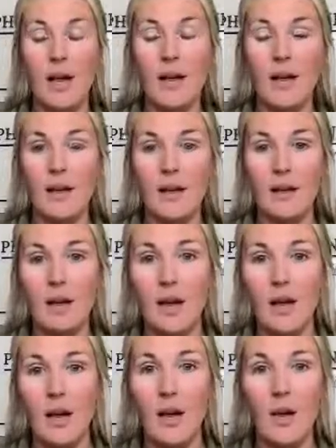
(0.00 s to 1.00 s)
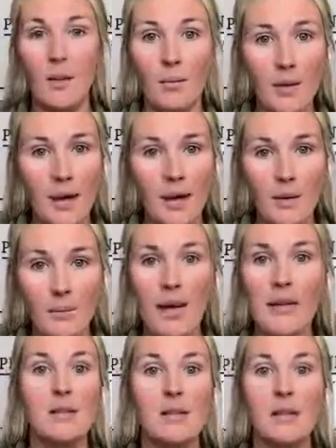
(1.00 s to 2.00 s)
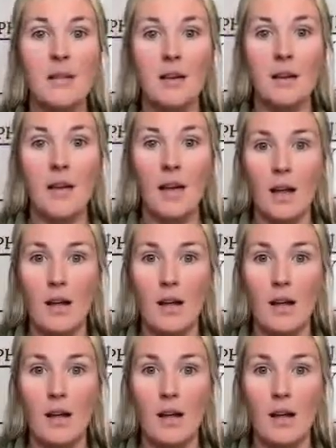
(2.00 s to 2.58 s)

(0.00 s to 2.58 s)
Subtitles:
and plant medicine,